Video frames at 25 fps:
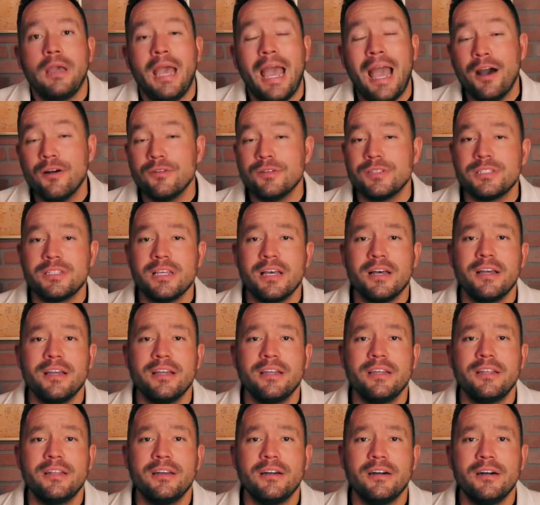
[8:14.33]

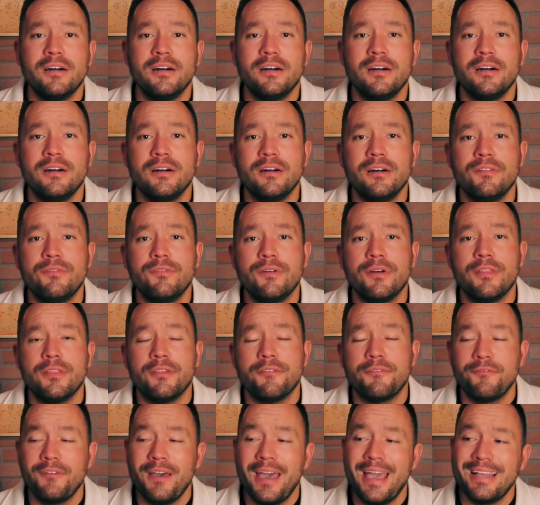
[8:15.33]
Outside of the
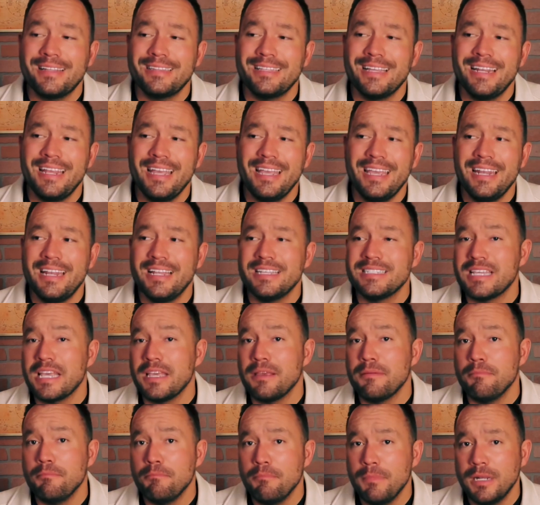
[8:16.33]
fact that it is a
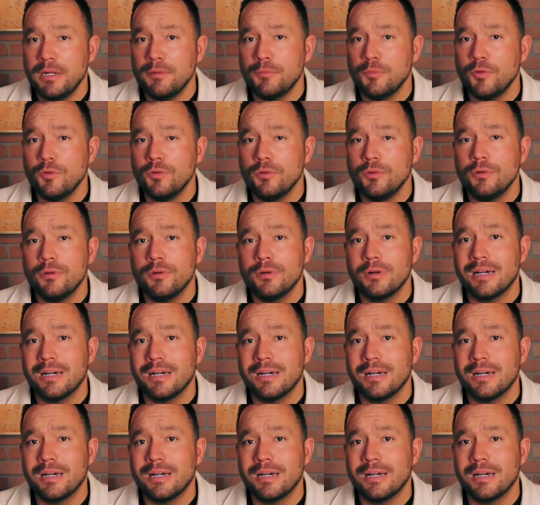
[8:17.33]
minimal